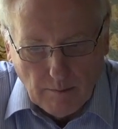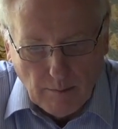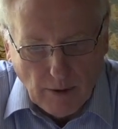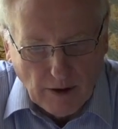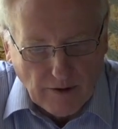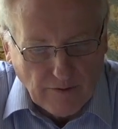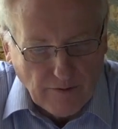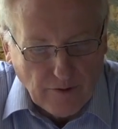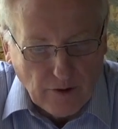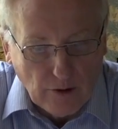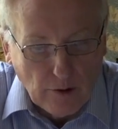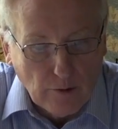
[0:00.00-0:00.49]

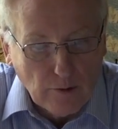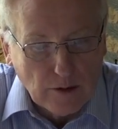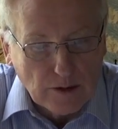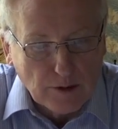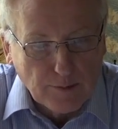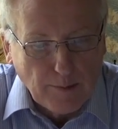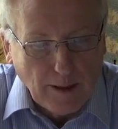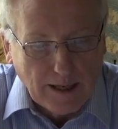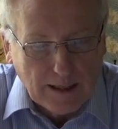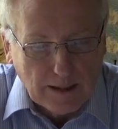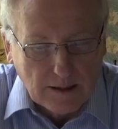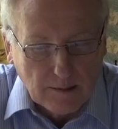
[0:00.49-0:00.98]
But few
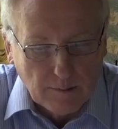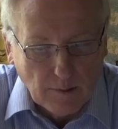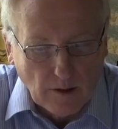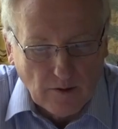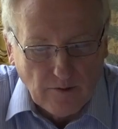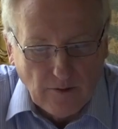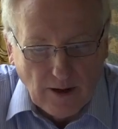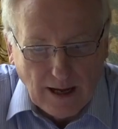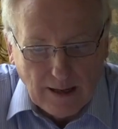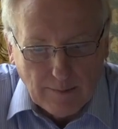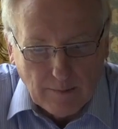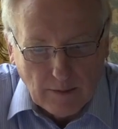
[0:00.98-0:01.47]
respectable
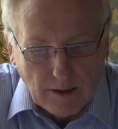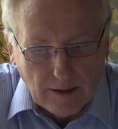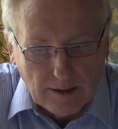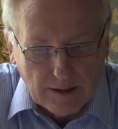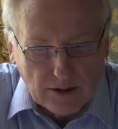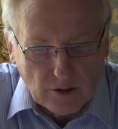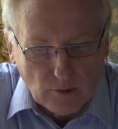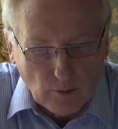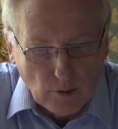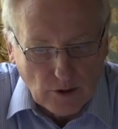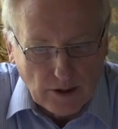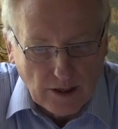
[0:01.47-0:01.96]

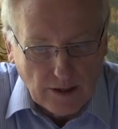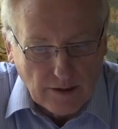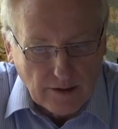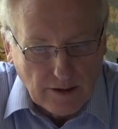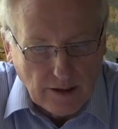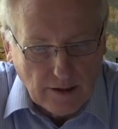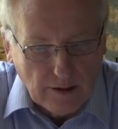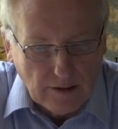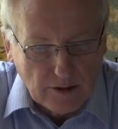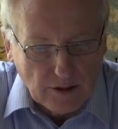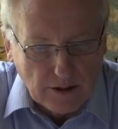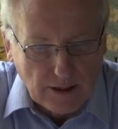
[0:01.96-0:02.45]
families would in
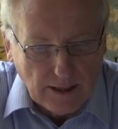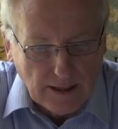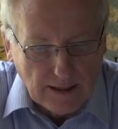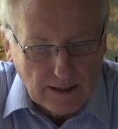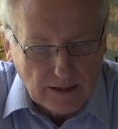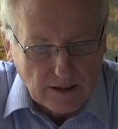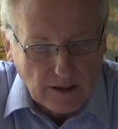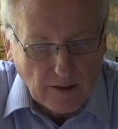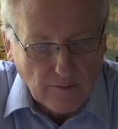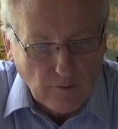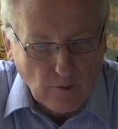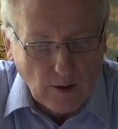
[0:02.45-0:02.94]
those
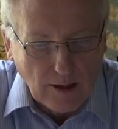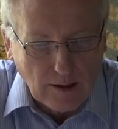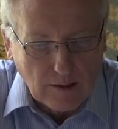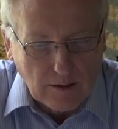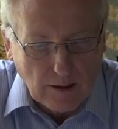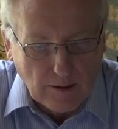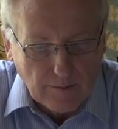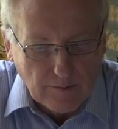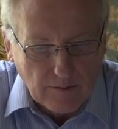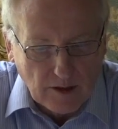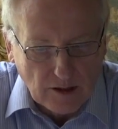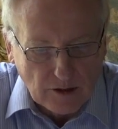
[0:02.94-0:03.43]
days have
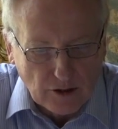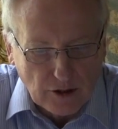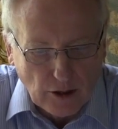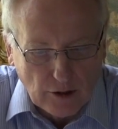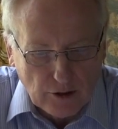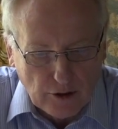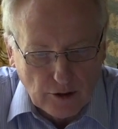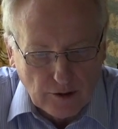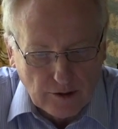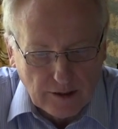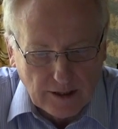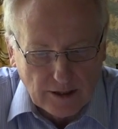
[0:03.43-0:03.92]
welcomed the
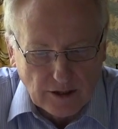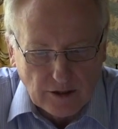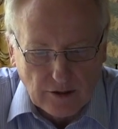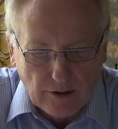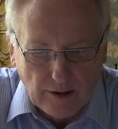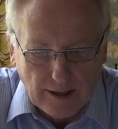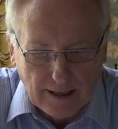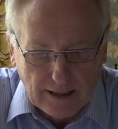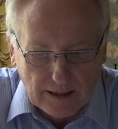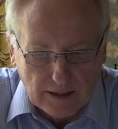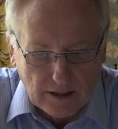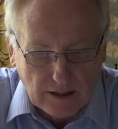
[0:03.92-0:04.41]
social
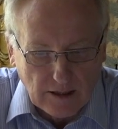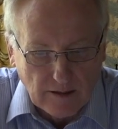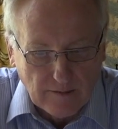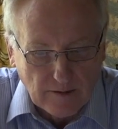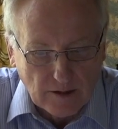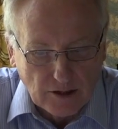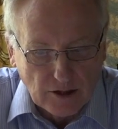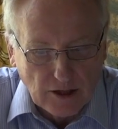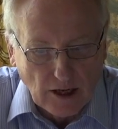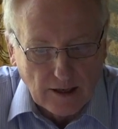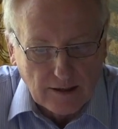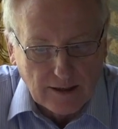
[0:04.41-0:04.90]
disgrace of
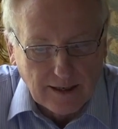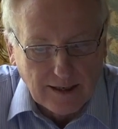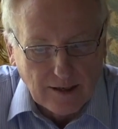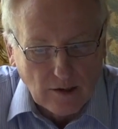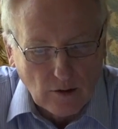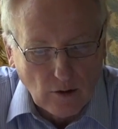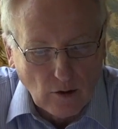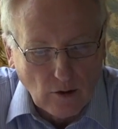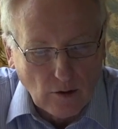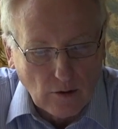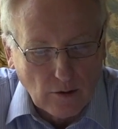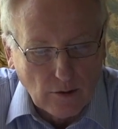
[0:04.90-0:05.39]
a
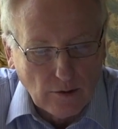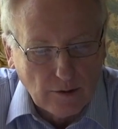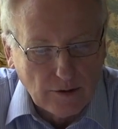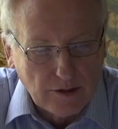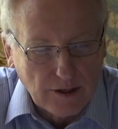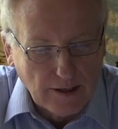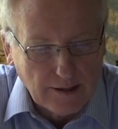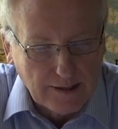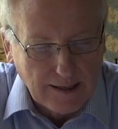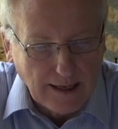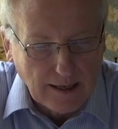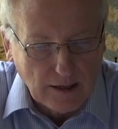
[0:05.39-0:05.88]
son-in-law who
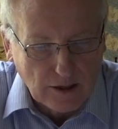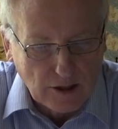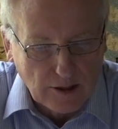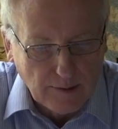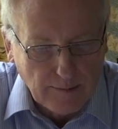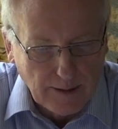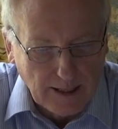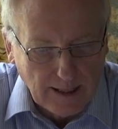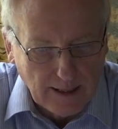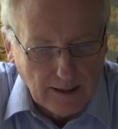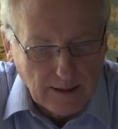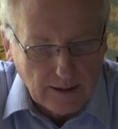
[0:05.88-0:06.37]
turned out
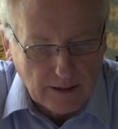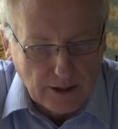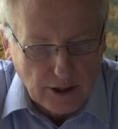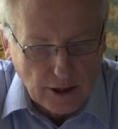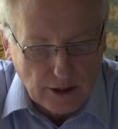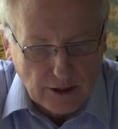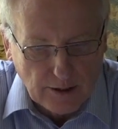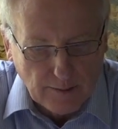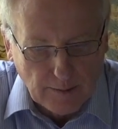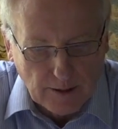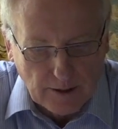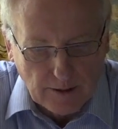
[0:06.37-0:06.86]
to be
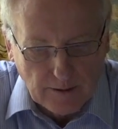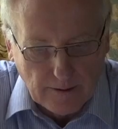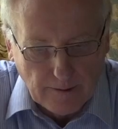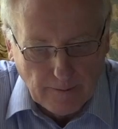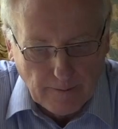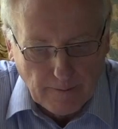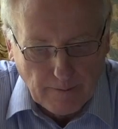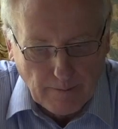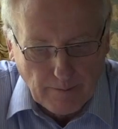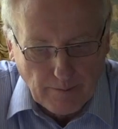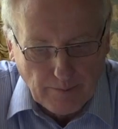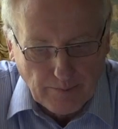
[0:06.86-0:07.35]
illegitimate.
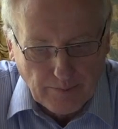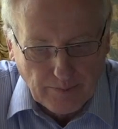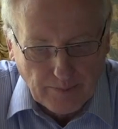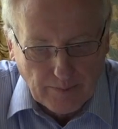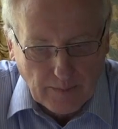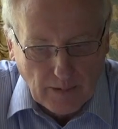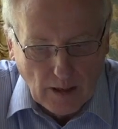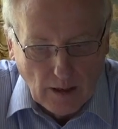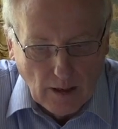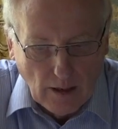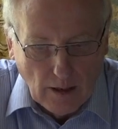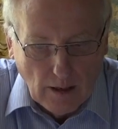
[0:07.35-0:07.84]

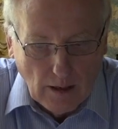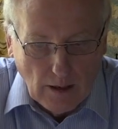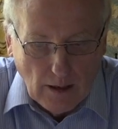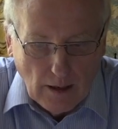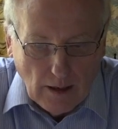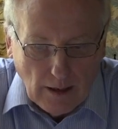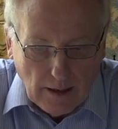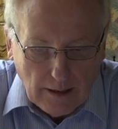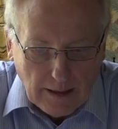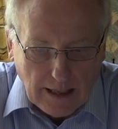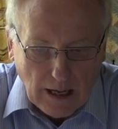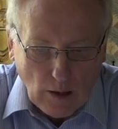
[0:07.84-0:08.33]

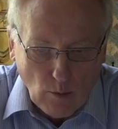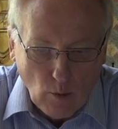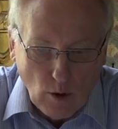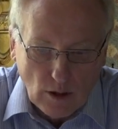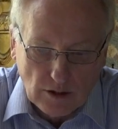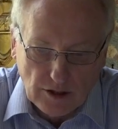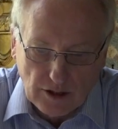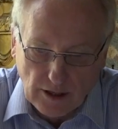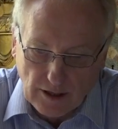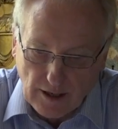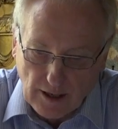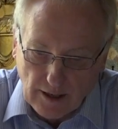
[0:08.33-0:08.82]
There
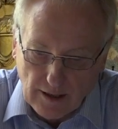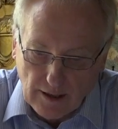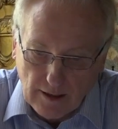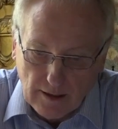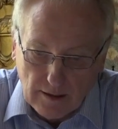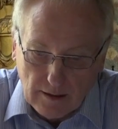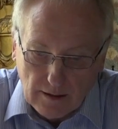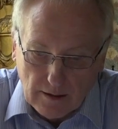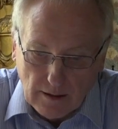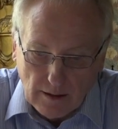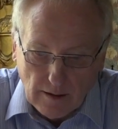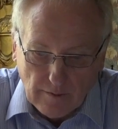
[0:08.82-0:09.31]
was a
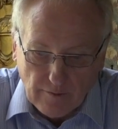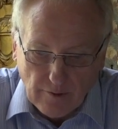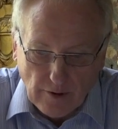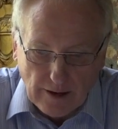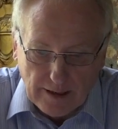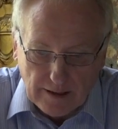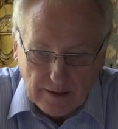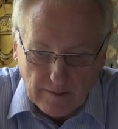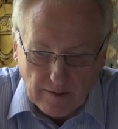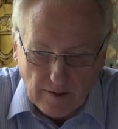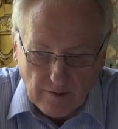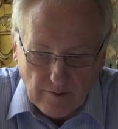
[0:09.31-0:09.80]
girl, a
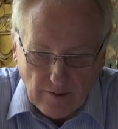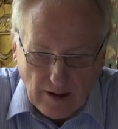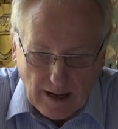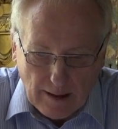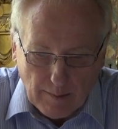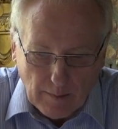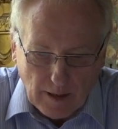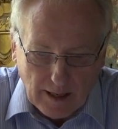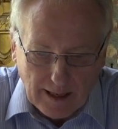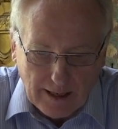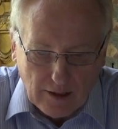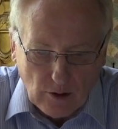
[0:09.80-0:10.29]
friend of the
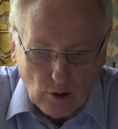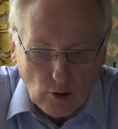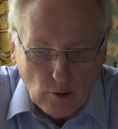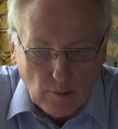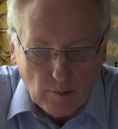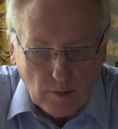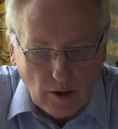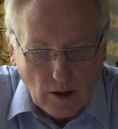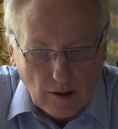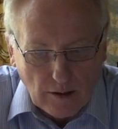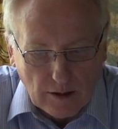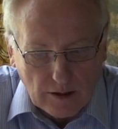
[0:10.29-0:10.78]
family,
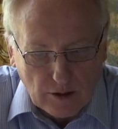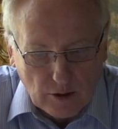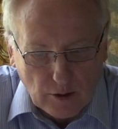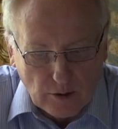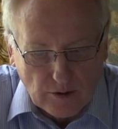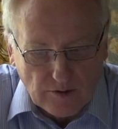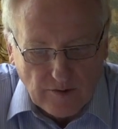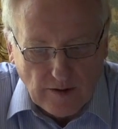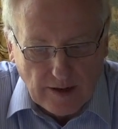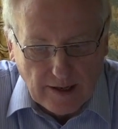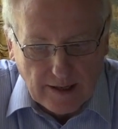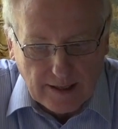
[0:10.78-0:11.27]
whom Lawrence
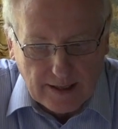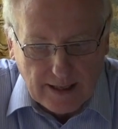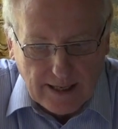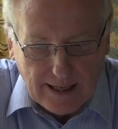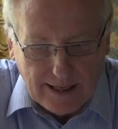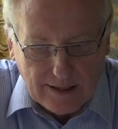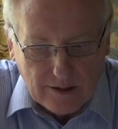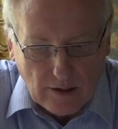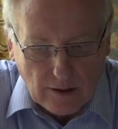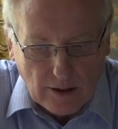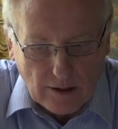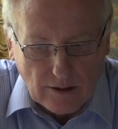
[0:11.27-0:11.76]
was very
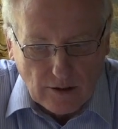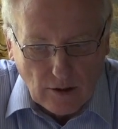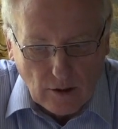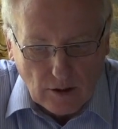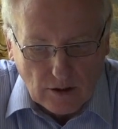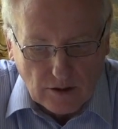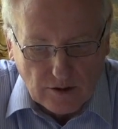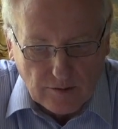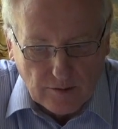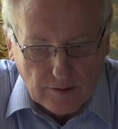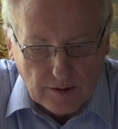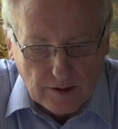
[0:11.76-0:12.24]
keen on at
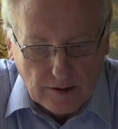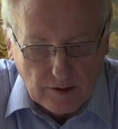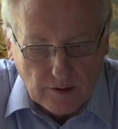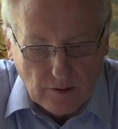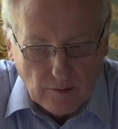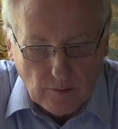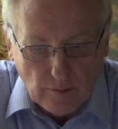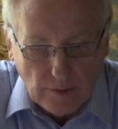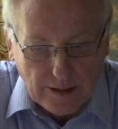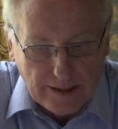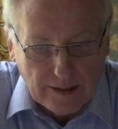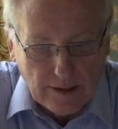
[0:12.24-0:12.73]
Oxford.
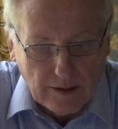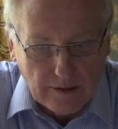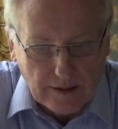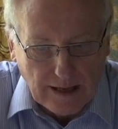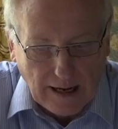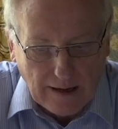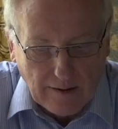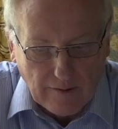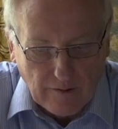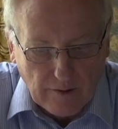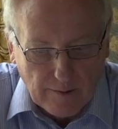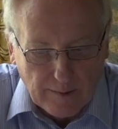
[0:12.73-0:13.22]
We know
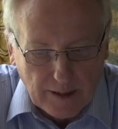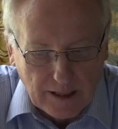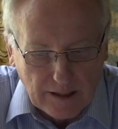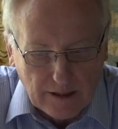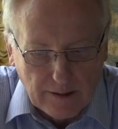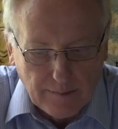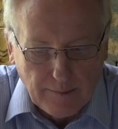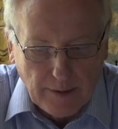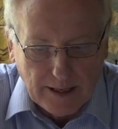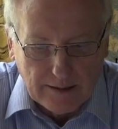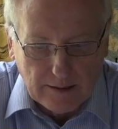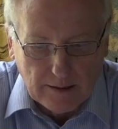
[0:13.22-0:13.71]
that from
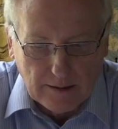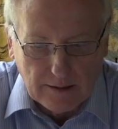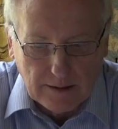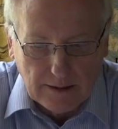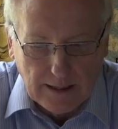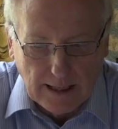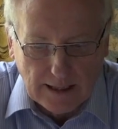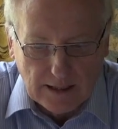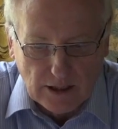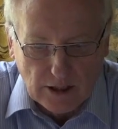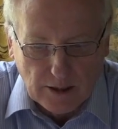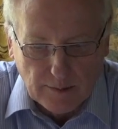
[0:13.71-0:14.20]
independent
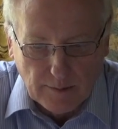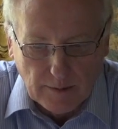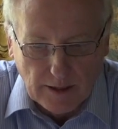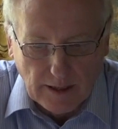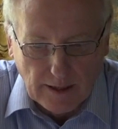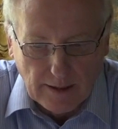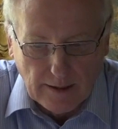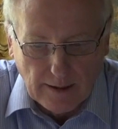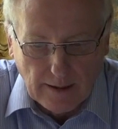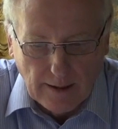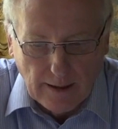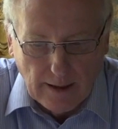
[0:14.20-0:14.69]

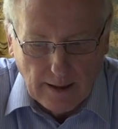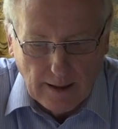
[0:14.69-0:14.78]
testimony.